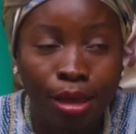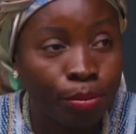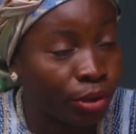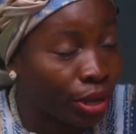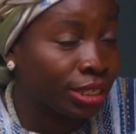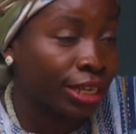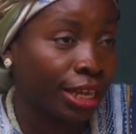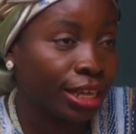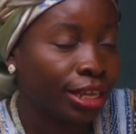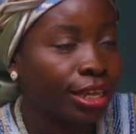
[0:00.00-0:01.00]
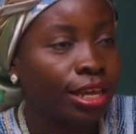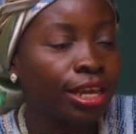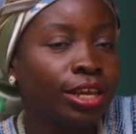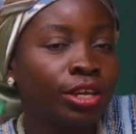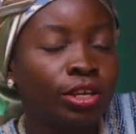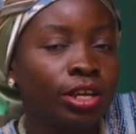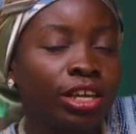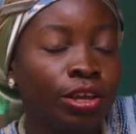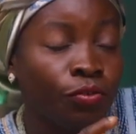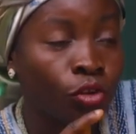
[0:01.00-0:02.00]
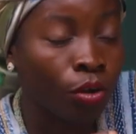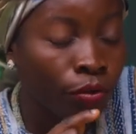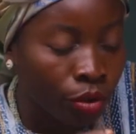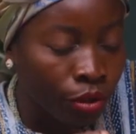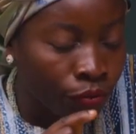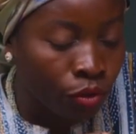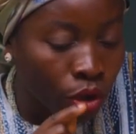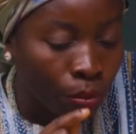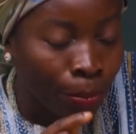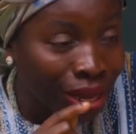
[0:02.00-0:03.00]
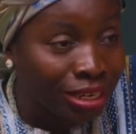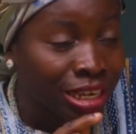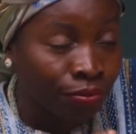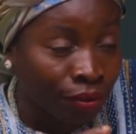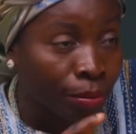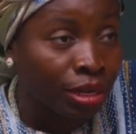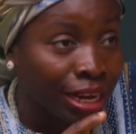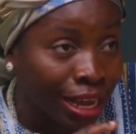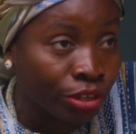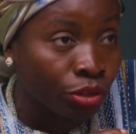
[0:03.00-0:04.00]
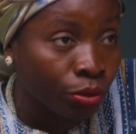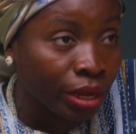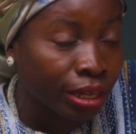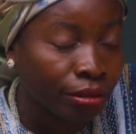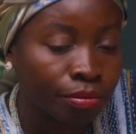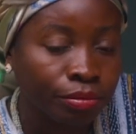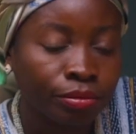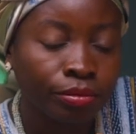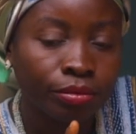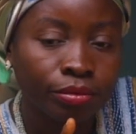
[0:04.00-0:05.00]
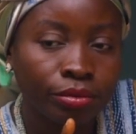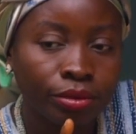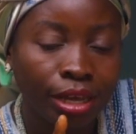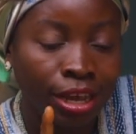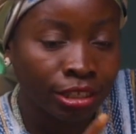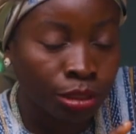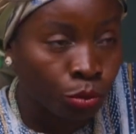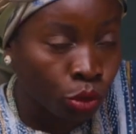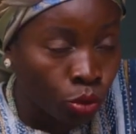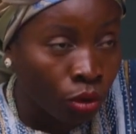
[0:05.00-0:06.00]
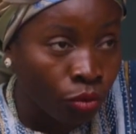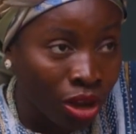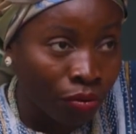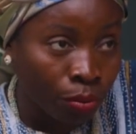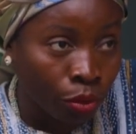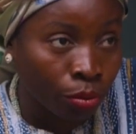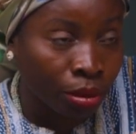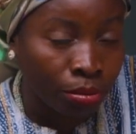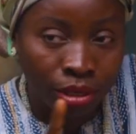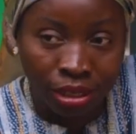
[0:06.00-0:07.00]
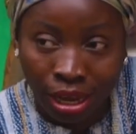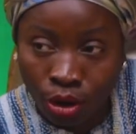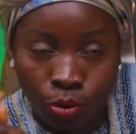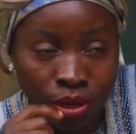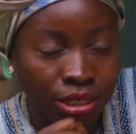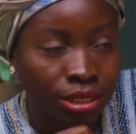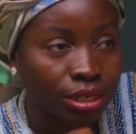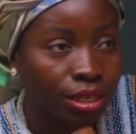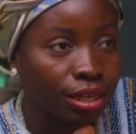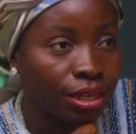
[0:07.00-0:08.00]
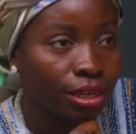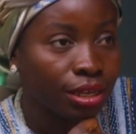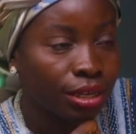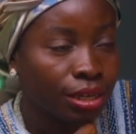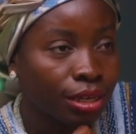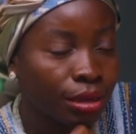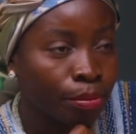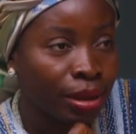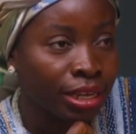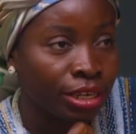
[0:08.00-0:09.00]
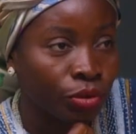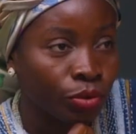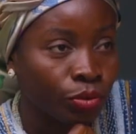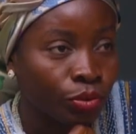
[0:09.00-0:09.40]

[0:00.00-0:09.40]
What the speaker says: because if your partner's family like you and two of you have a problem, they are always backing you.